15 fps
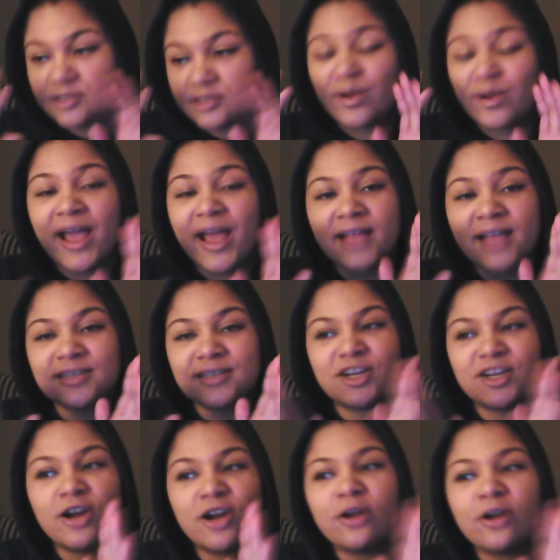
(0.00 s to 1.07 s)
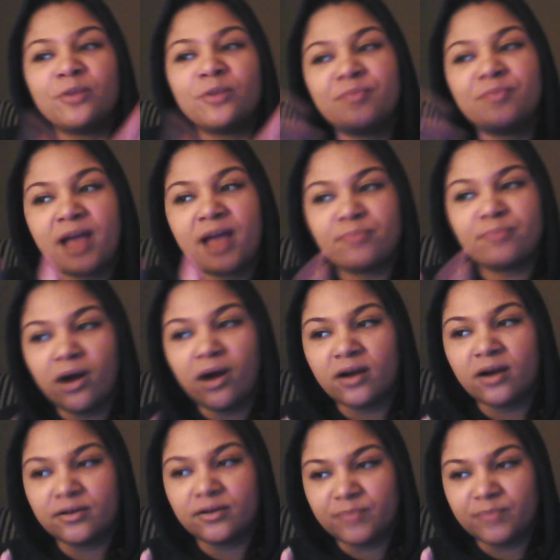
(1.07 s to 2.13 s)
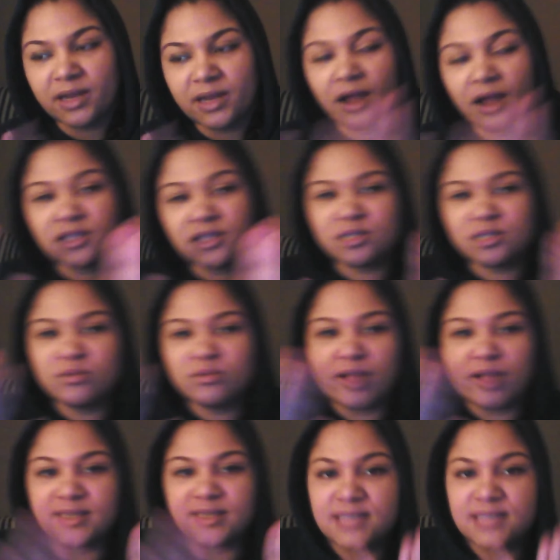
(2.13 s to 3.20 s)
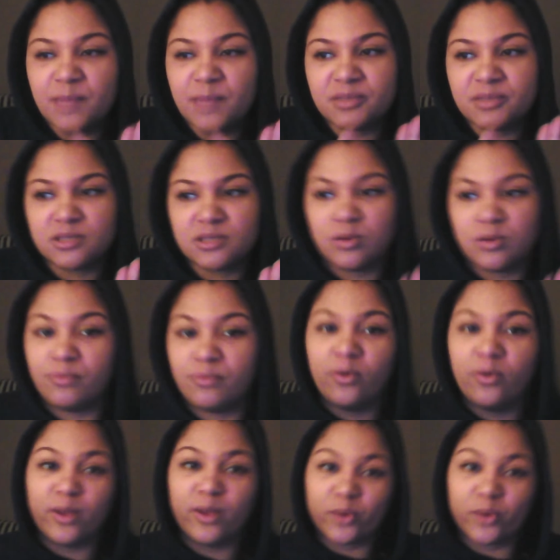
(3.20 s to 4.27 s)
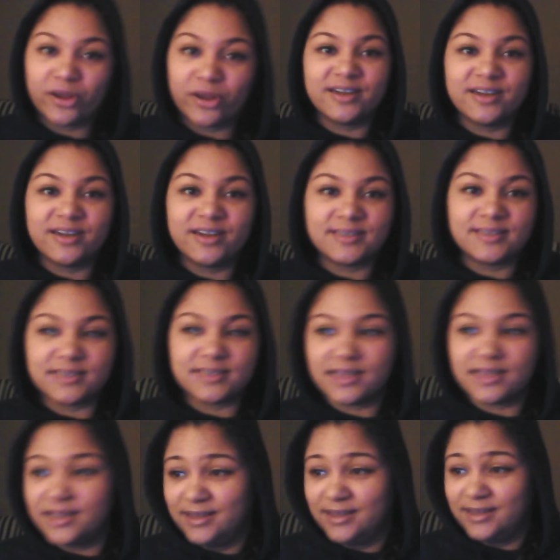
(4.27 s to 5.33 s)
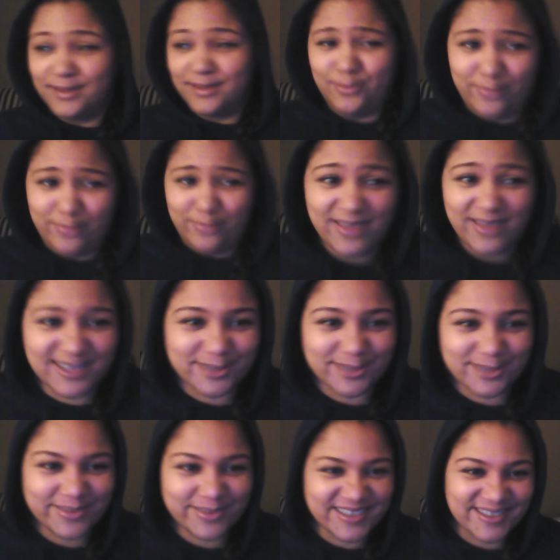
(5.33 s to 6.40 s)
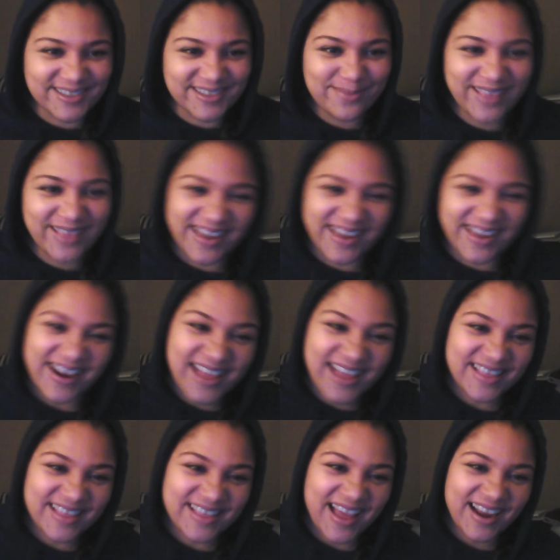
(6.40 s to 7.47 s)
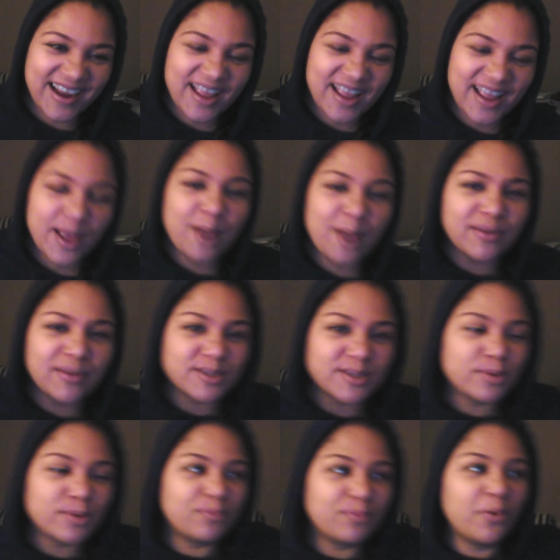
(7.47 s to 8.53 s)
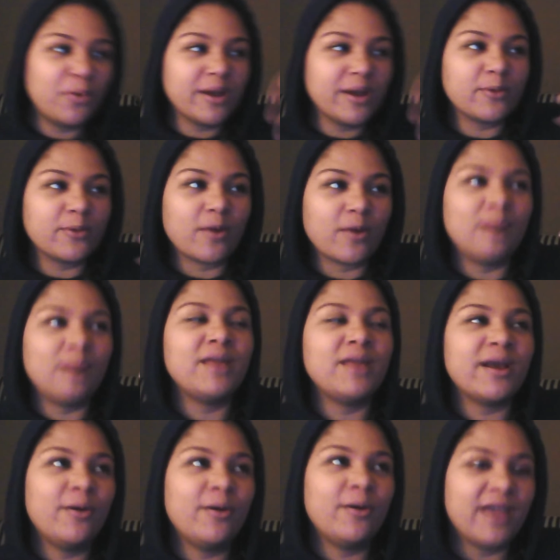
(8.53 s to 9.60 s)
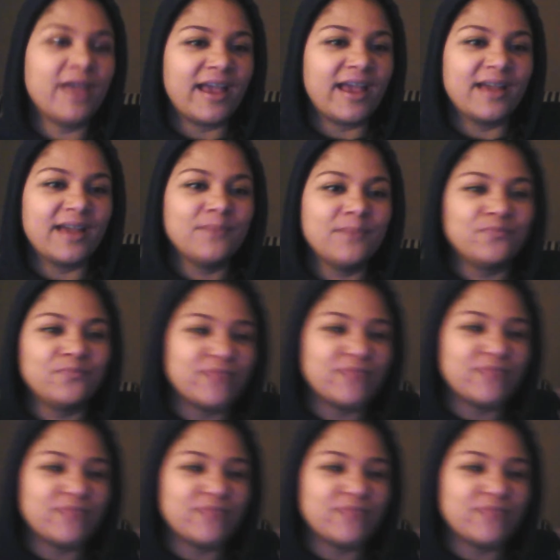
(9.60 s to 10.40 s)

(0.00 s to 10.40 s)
So I had to curb that part of me, not to accept it to a point where you're going to see me doing something like that, but to a point where I'm like, okay,